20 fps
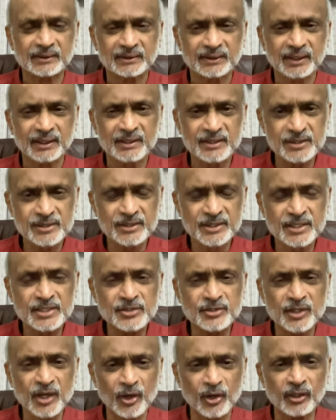it is
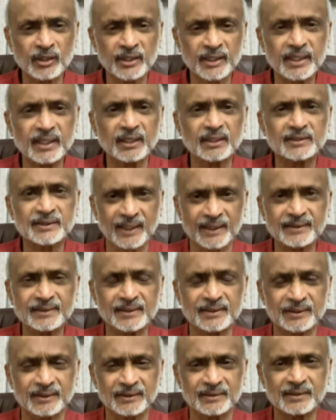these are all legal
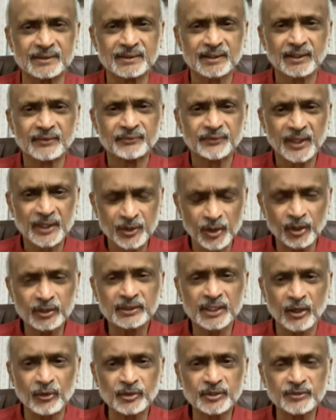tender. They're
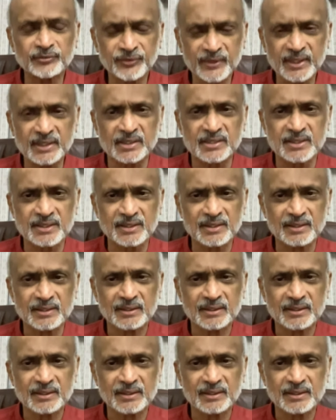not counterfeit.